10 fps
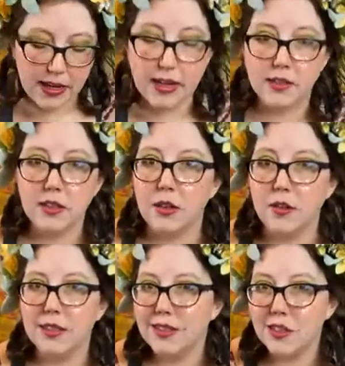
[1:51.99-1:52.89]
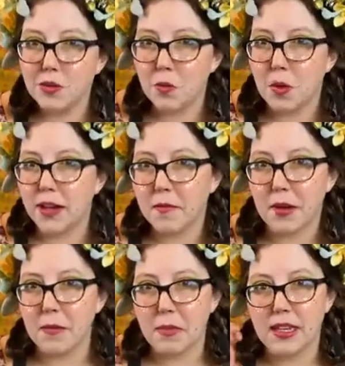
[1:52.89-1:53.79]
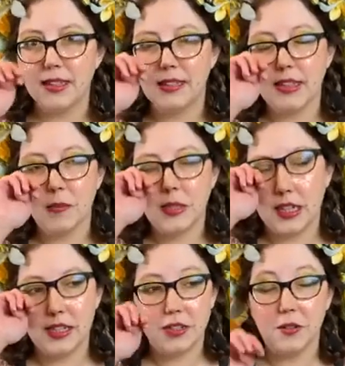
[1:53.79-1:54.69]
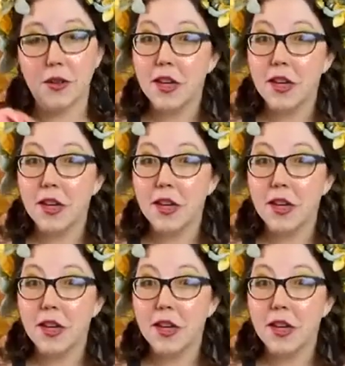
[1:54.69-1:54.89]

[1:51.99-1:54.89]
And so this is just one of my many steps I do,